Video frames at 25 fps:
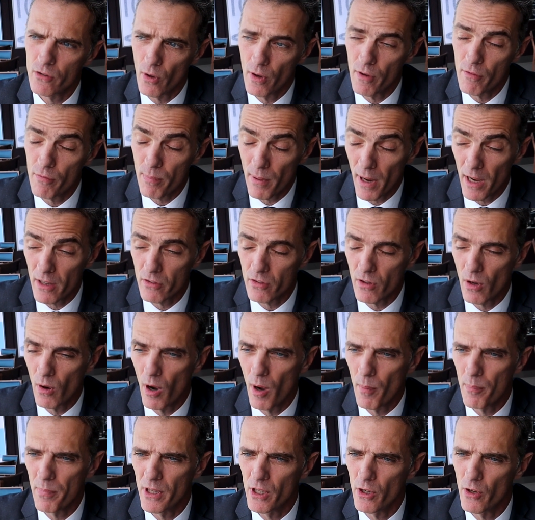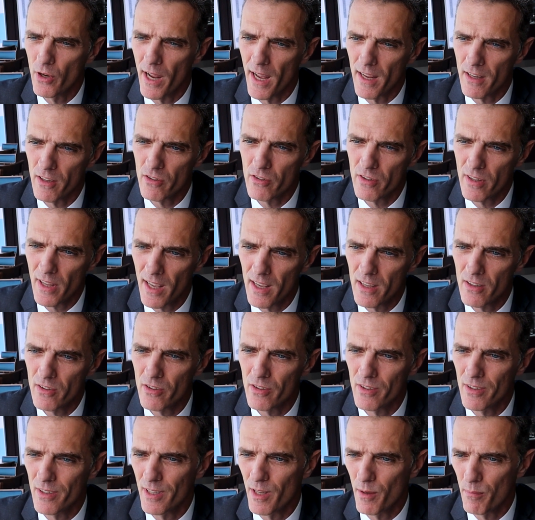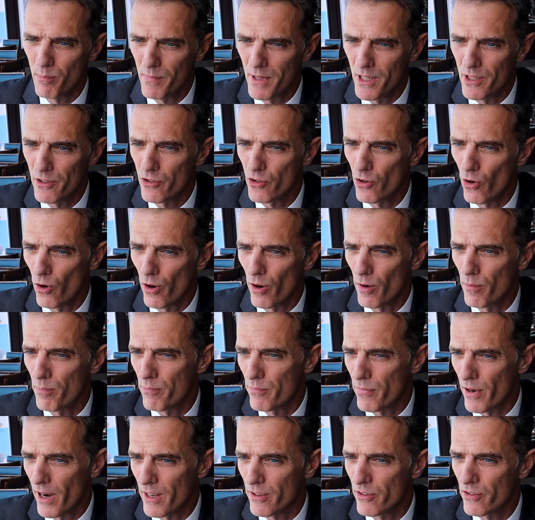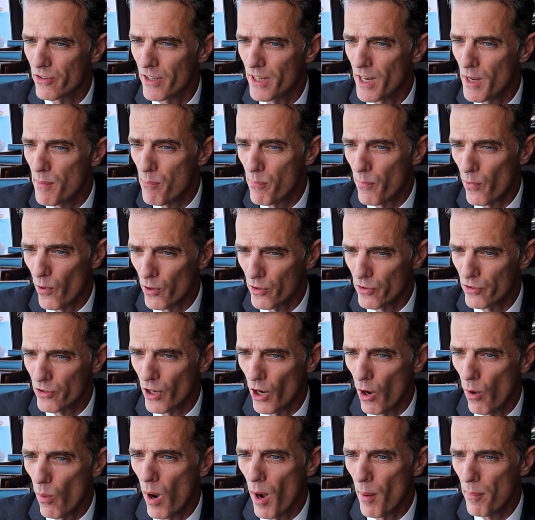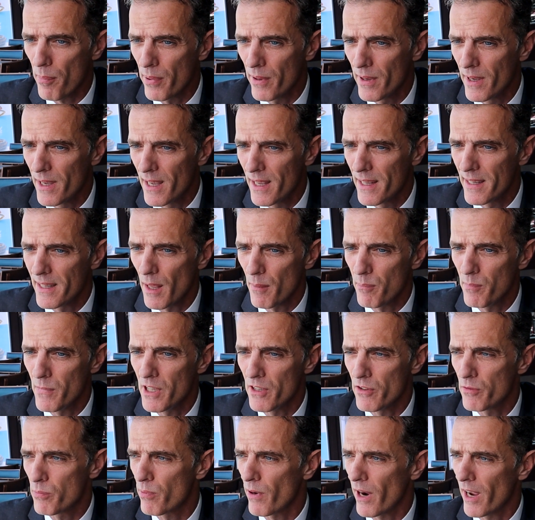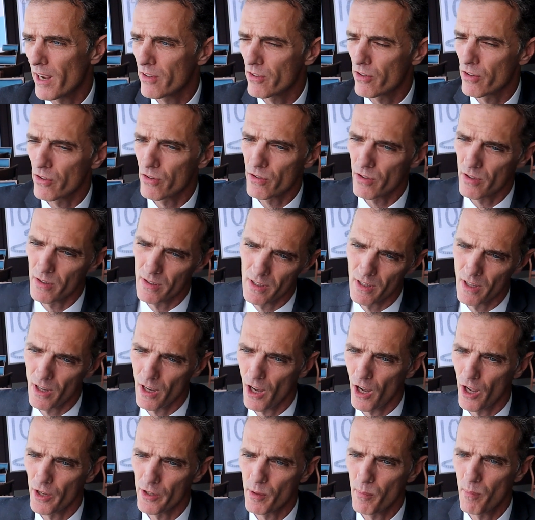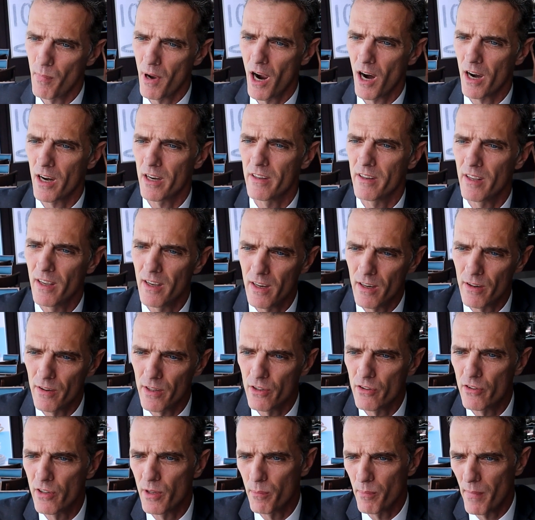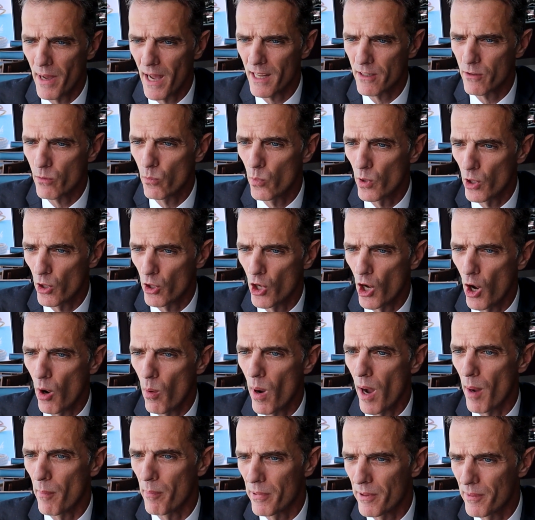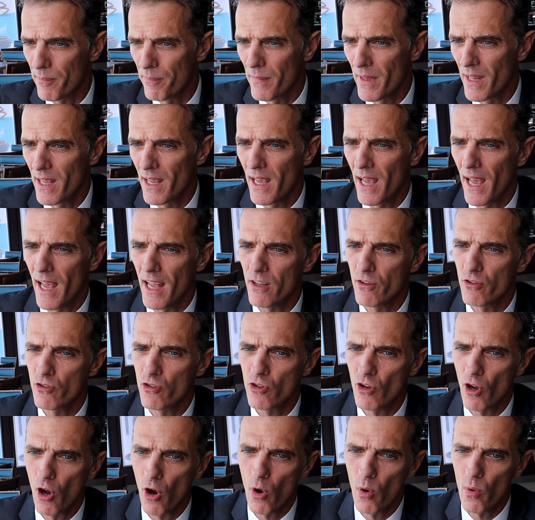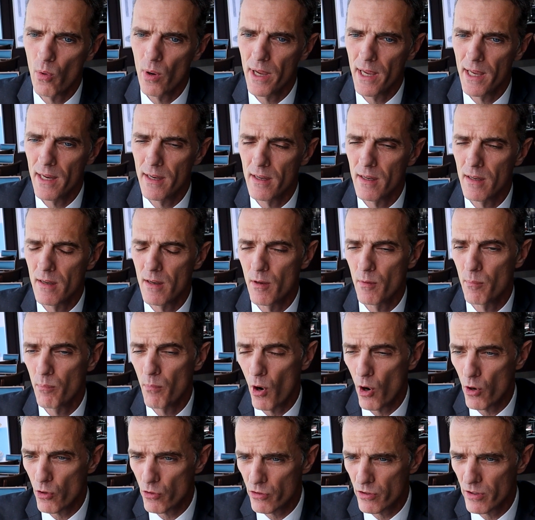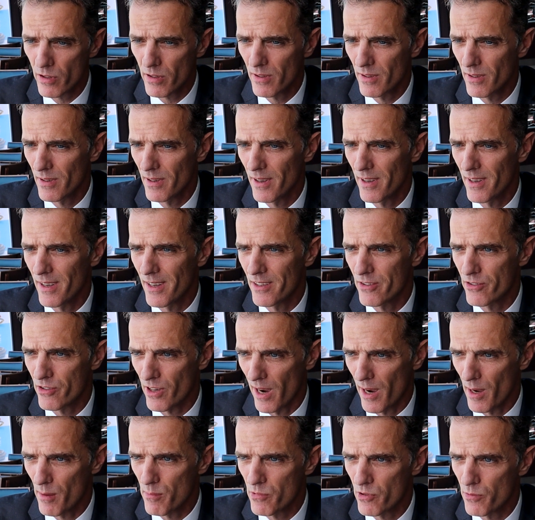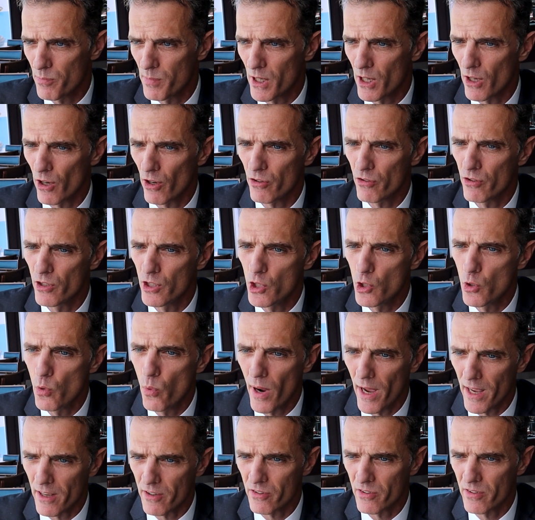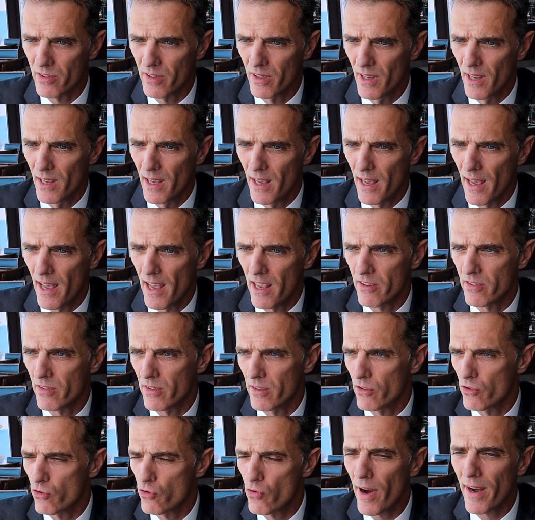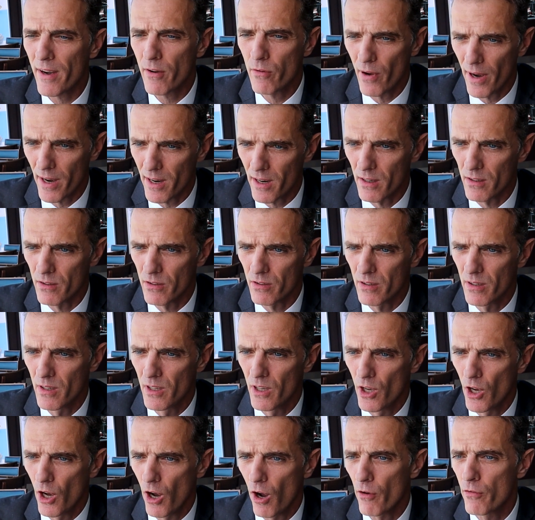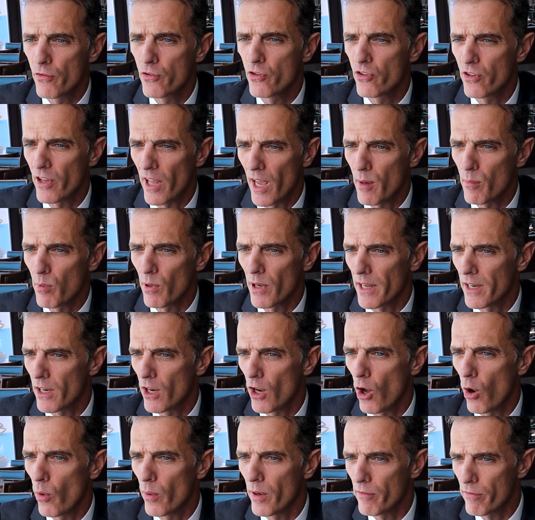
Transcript: So if prices go up in the United States, that means your prices in imports go up. That means prices on the market here in St. Maarten will go up. And so in most times, because the US has a track record of stable and low